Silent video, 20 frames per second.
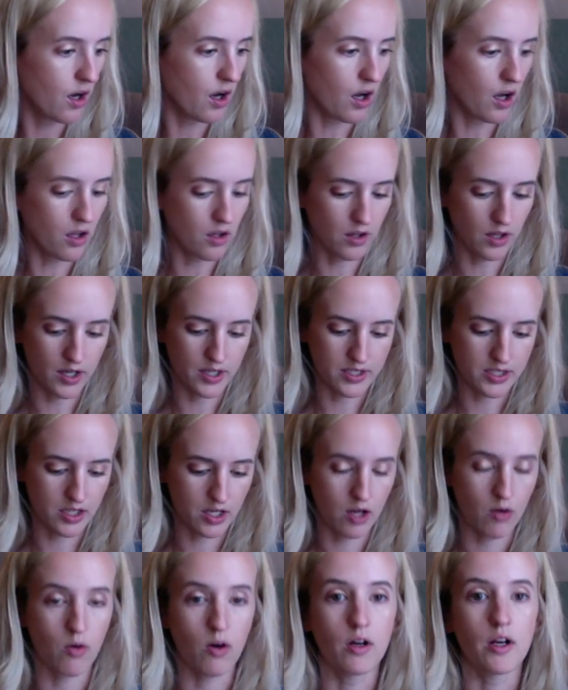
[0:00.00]

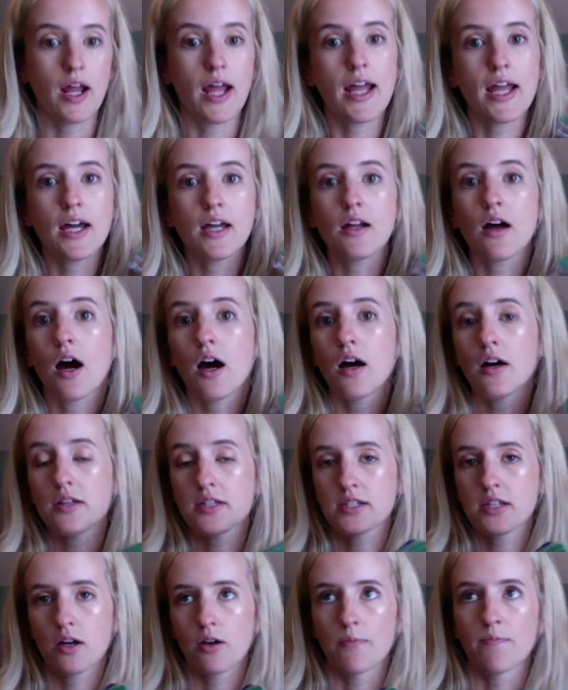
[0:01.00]
And
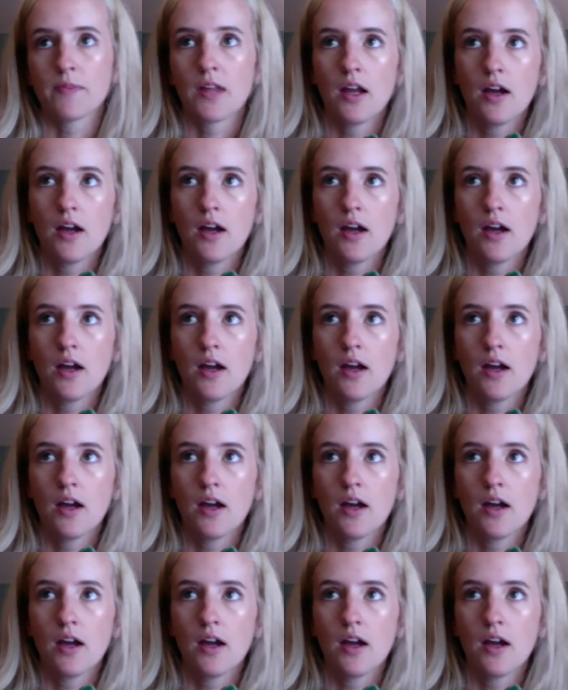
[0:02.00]
also,